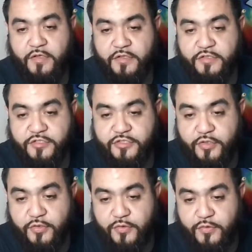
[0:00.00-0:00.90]

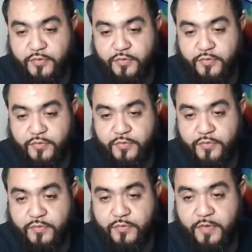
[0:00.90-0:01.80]
So,
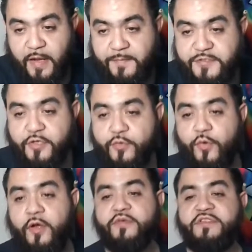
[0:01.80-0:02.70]
episode
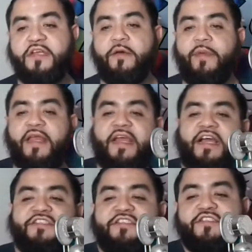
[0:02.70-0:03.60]
1 was done by
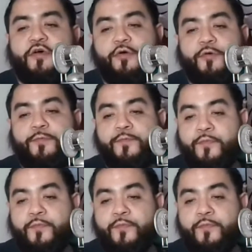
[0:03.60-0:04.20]
Kaichi Soto.